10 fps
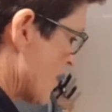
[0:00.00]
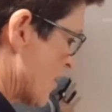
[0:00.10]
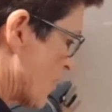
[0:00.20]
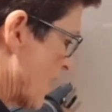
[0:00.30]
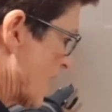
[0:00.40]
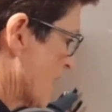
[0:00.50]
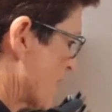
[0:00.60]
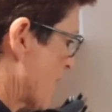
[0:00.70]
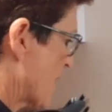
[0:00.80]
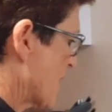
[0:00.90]
cradle of
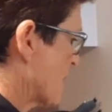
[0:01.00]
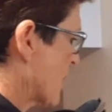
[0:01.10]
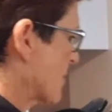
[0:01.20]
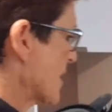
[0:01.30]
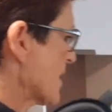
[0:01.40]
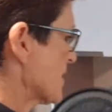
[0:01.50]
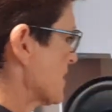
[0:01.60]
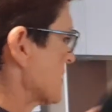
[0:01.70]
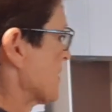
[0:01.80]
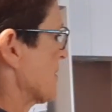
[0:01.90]
the Thermomix,
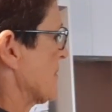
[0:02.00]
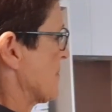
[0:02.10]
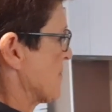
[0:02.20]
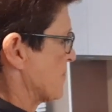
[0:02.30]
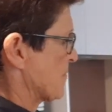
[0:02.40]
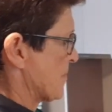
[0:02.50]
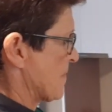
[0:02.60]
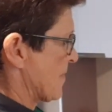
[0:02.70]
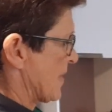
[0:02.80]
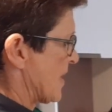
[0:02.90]

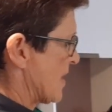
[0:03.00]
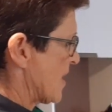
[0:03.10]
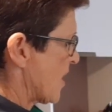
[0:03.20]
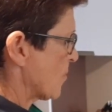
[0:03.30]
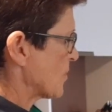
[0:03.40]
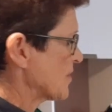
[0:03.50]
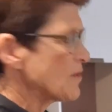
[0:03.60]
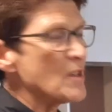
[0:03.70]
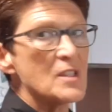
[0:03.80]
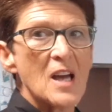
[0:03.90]
and we're just
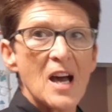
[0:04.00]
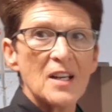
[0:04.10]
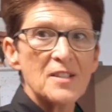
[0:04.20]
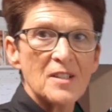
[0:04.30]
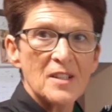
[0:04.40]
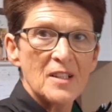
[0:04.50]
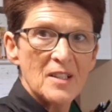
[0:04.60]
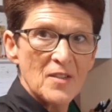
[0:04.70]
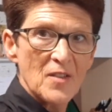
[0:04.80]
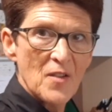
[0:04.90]
going to add
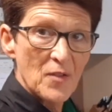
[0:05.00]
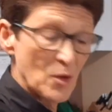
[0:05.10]
the